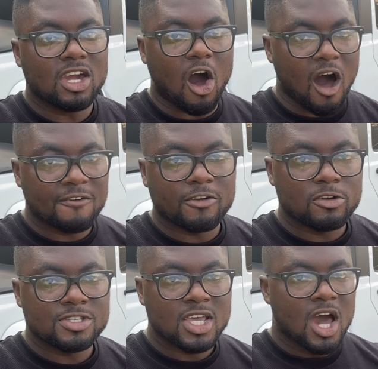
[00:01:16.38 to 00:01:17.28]

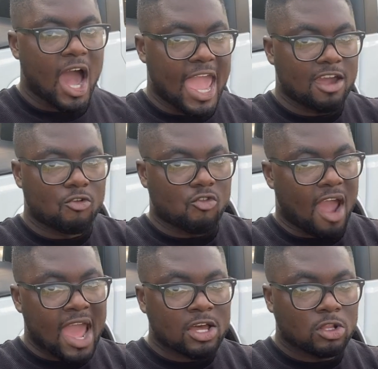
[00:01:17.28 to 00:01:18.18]
offers a
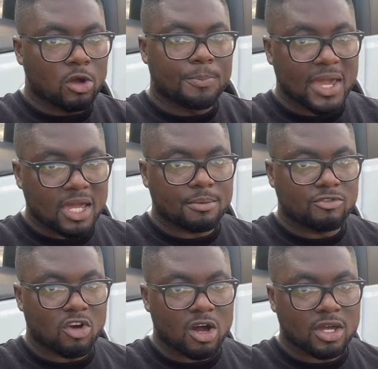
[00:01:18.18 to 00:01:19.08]
Wrangler pickup
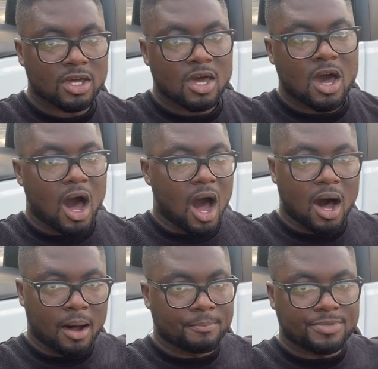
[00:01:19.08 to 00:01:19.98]
truck,
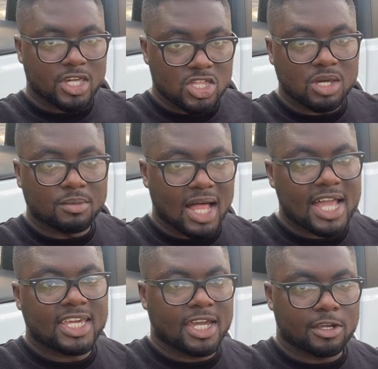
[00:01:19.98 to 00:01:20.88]
um, the Jeep
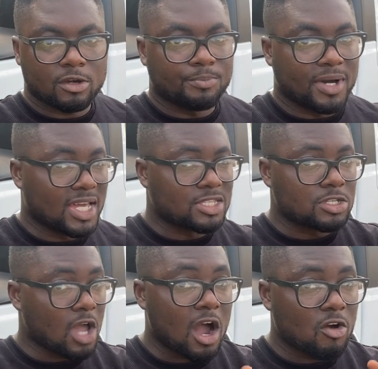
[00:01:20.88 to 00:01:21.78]
Gladiator, but it's
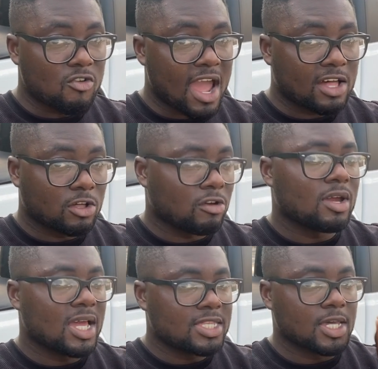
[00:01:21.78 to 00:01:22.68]
not a Wrangler,
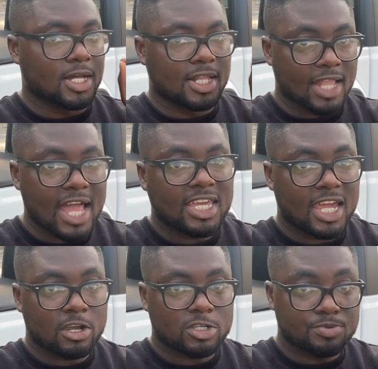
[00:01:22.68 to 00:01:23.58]
it's a
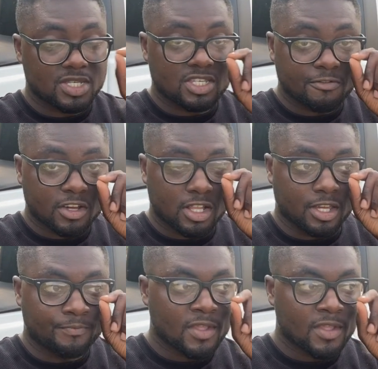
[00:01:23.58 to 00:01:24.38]
Gladiator specifically.